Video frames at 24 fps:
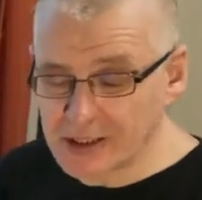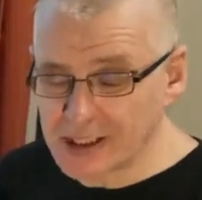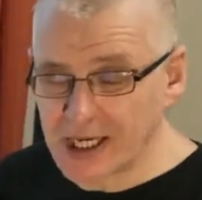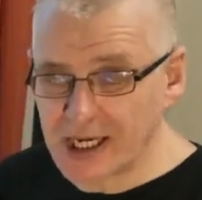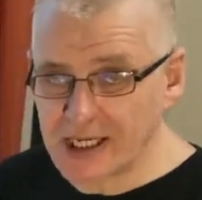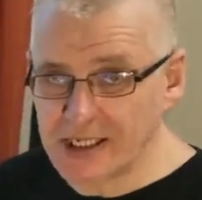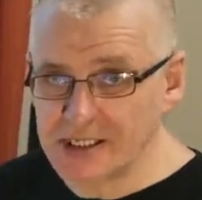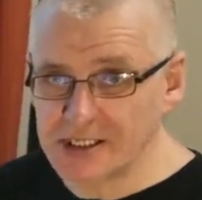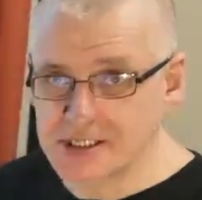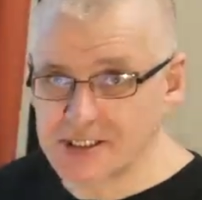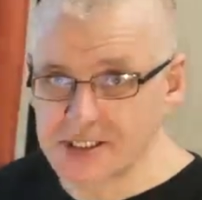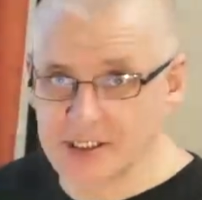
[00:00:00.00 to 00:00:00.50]

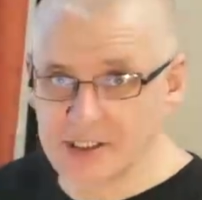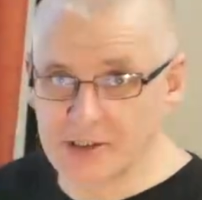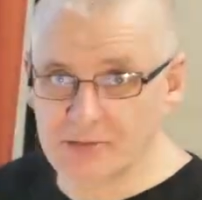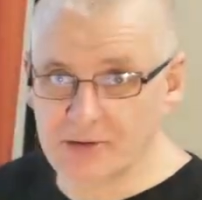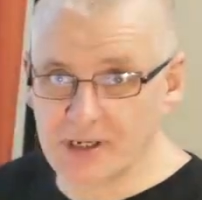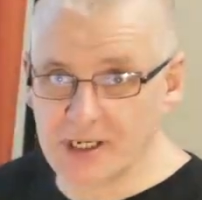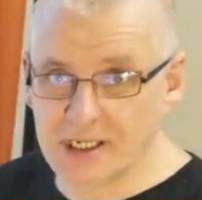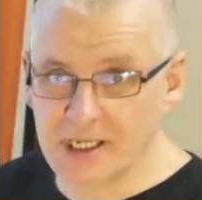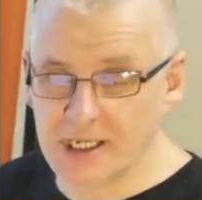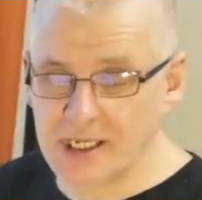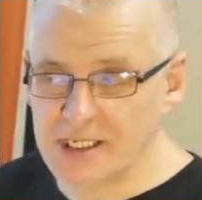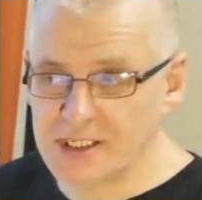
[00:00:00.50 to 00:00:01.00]
cadence in
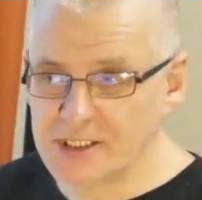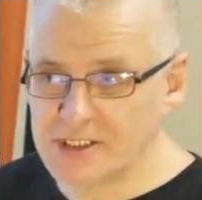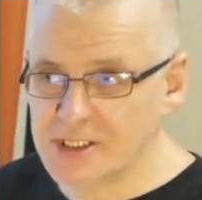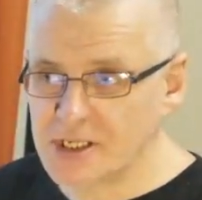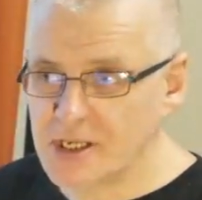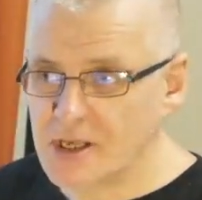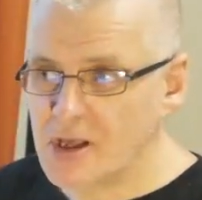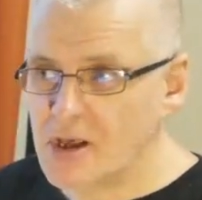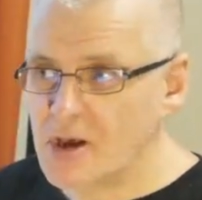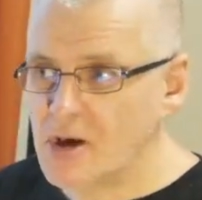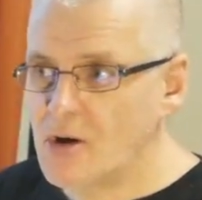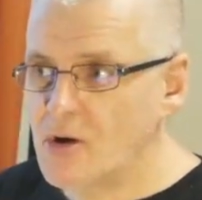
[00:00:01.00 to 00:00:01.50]
grade 8
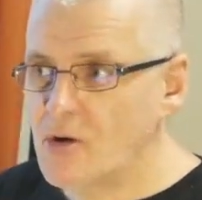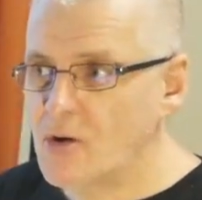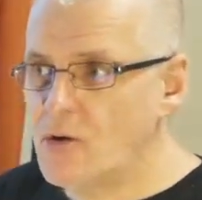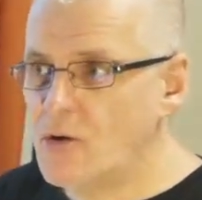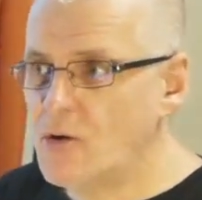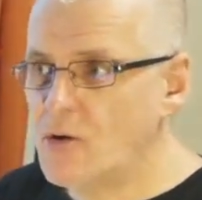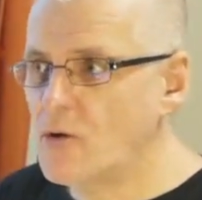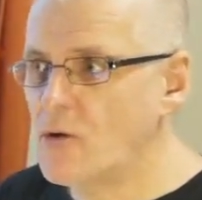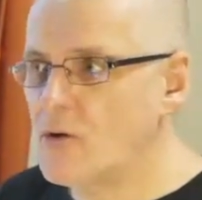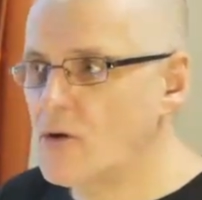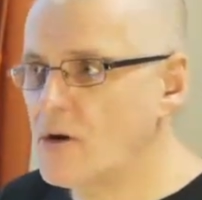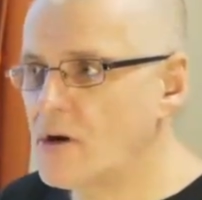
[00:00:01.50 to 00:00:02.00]

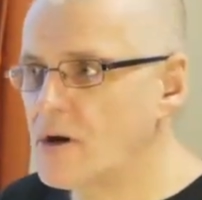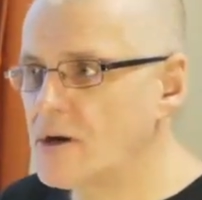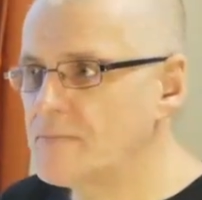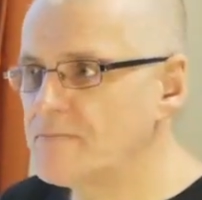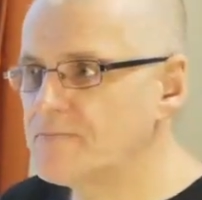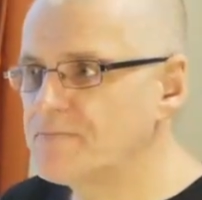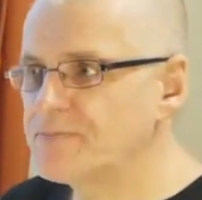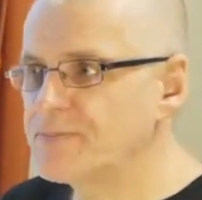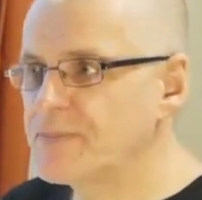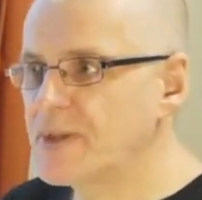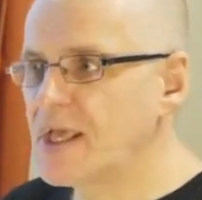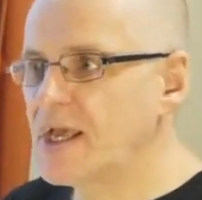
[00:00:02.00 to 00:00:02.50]
or
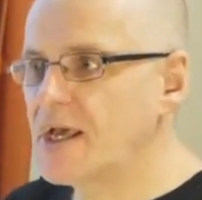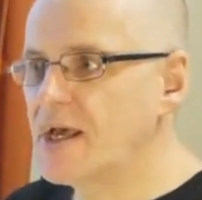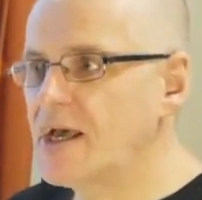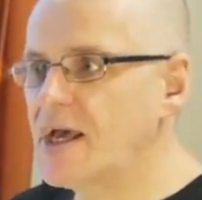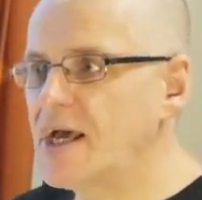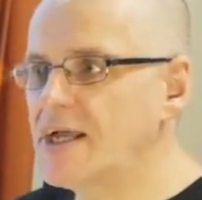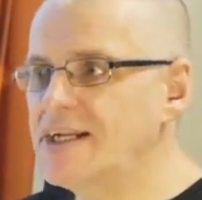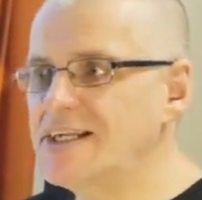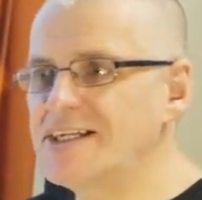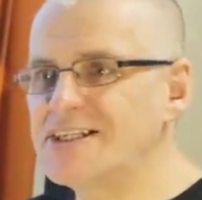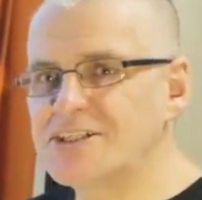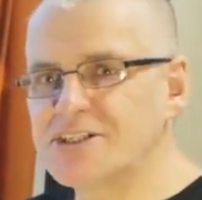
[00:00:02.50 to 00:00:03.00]

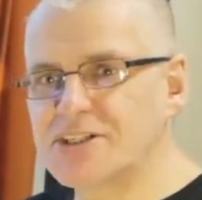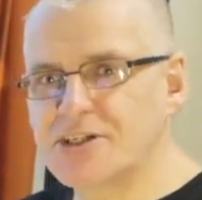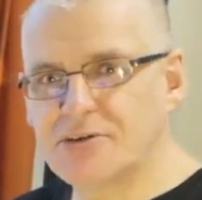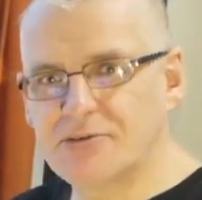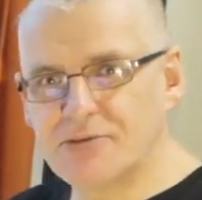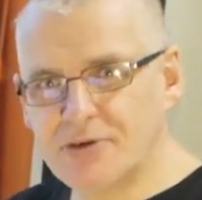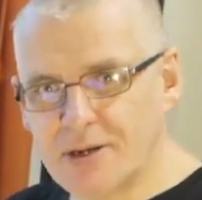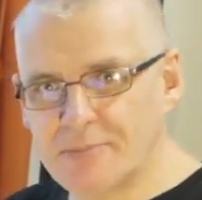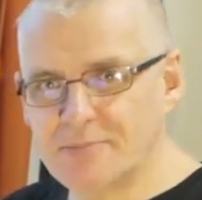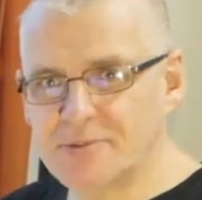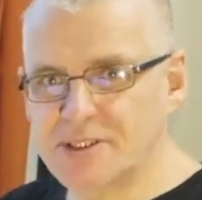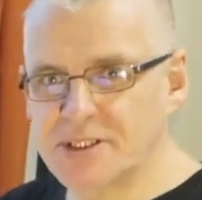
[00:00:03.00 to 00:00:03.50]
an
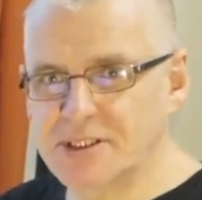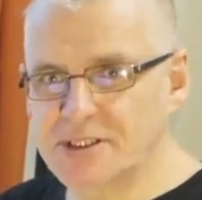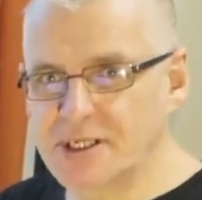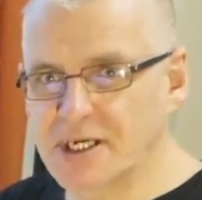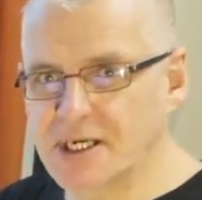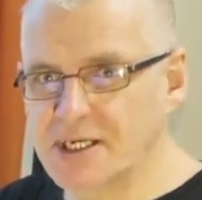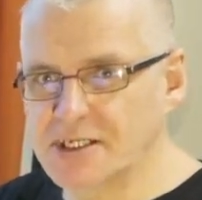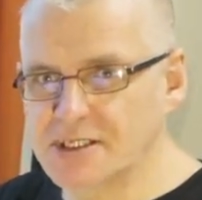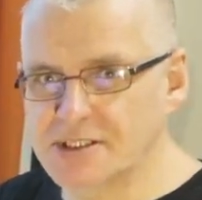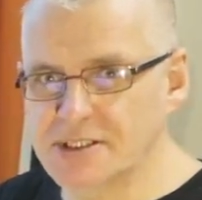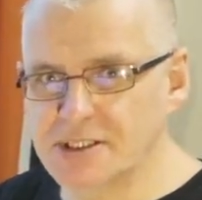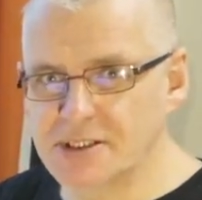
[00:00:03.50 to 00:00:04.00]
interrupted
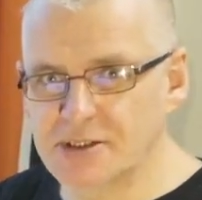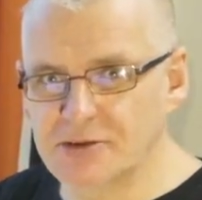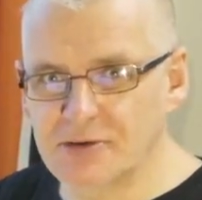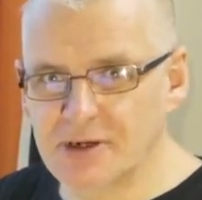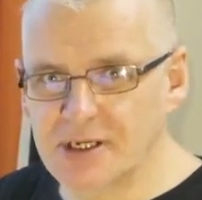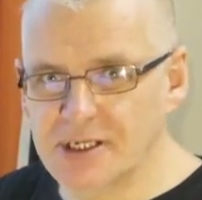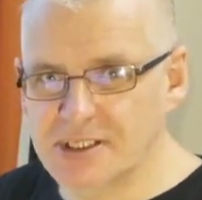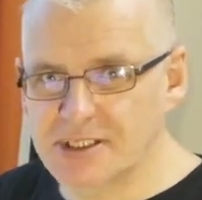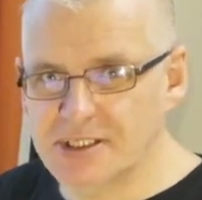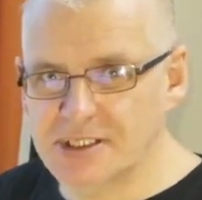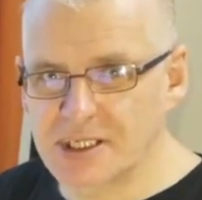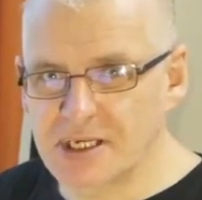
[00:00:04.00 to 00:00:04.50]
cadence in
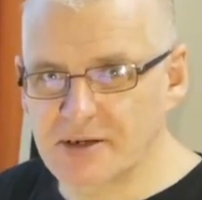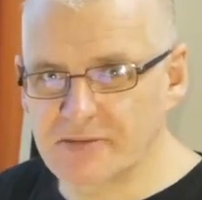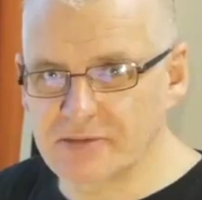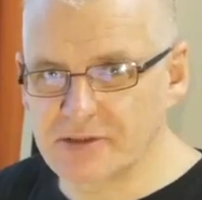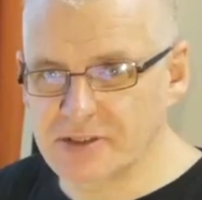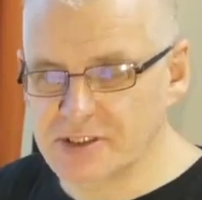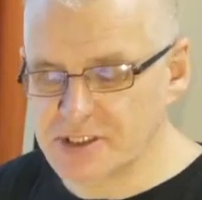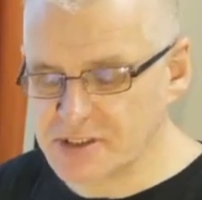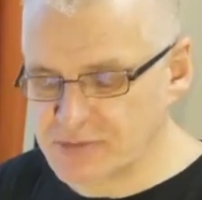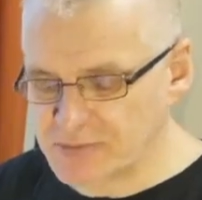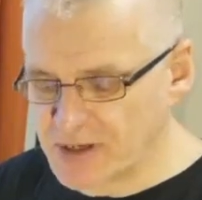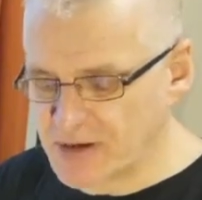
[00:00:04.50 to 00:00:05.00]
grade 7.
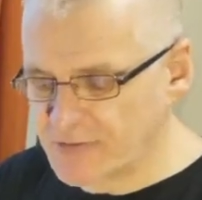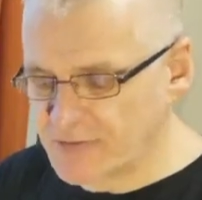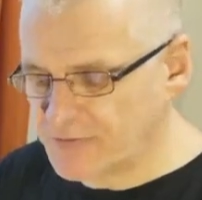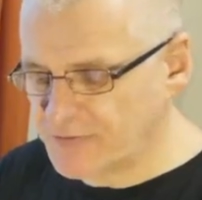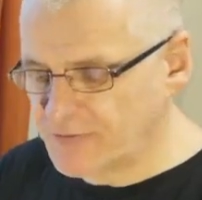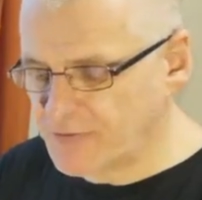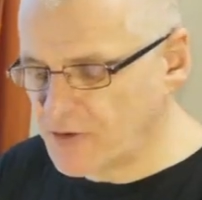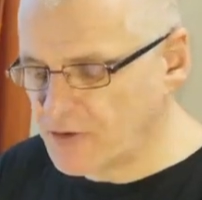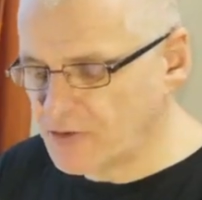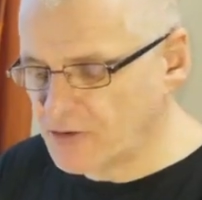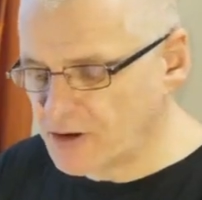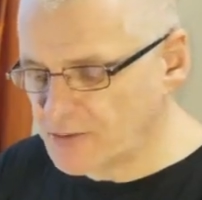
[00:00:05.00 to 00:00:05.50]
So we have
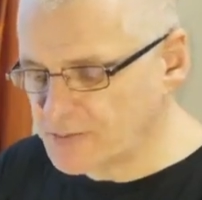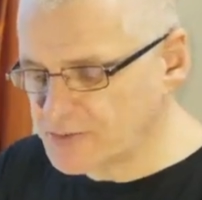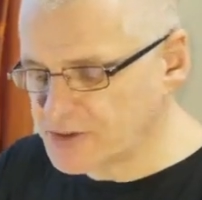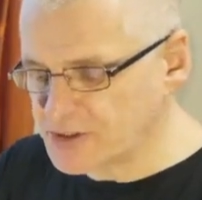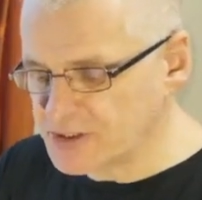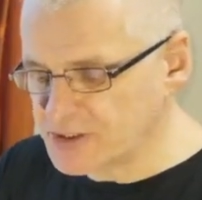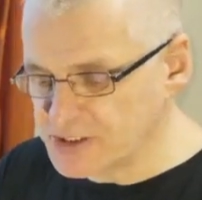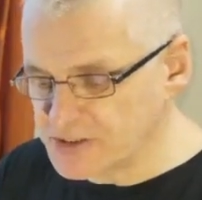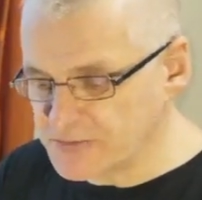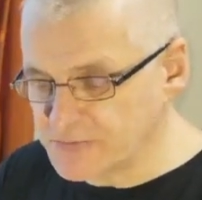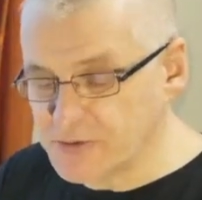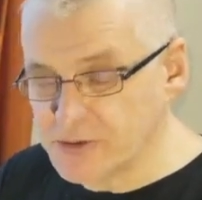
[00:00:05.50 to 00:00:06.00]
4
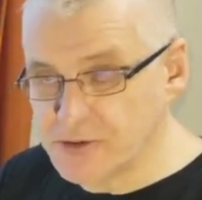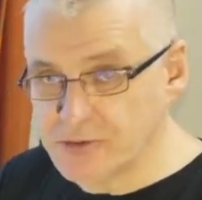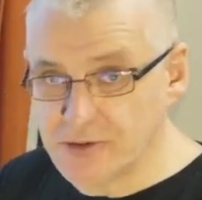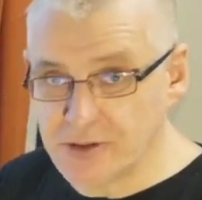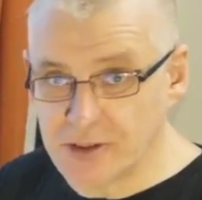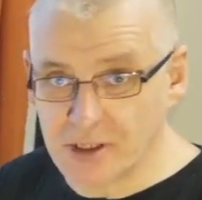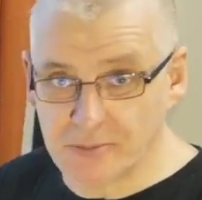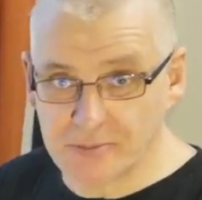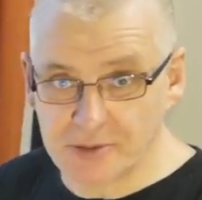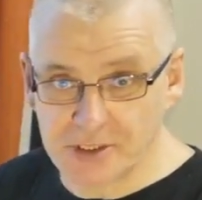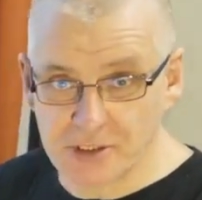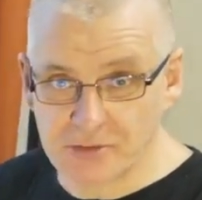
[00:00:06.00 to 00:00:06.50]
options if you're
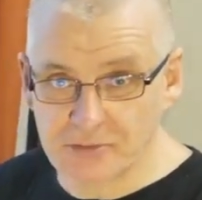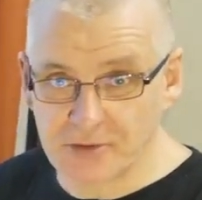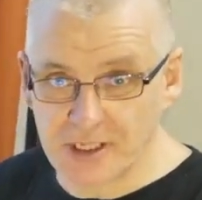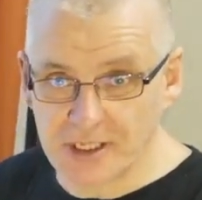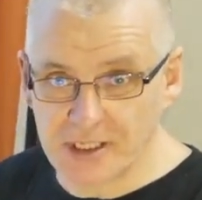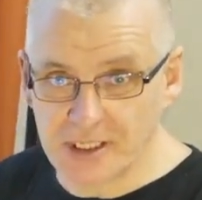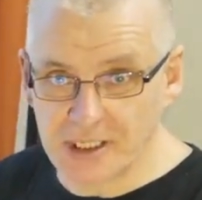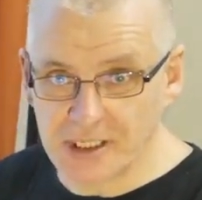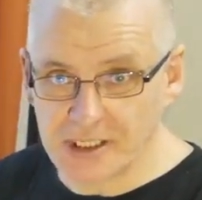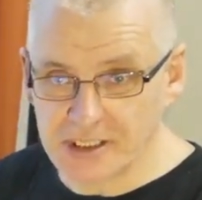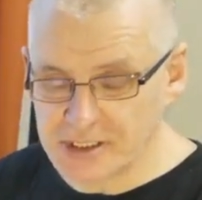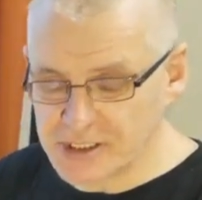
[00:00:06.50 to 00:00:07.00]
doing up to grade
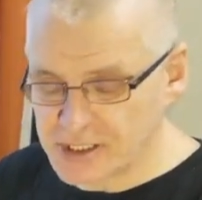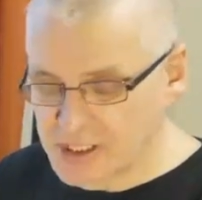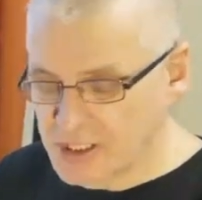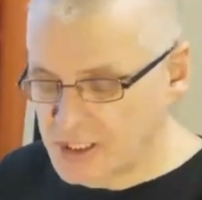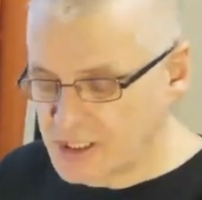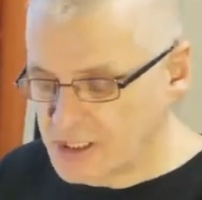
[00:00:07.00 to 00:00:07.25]
8.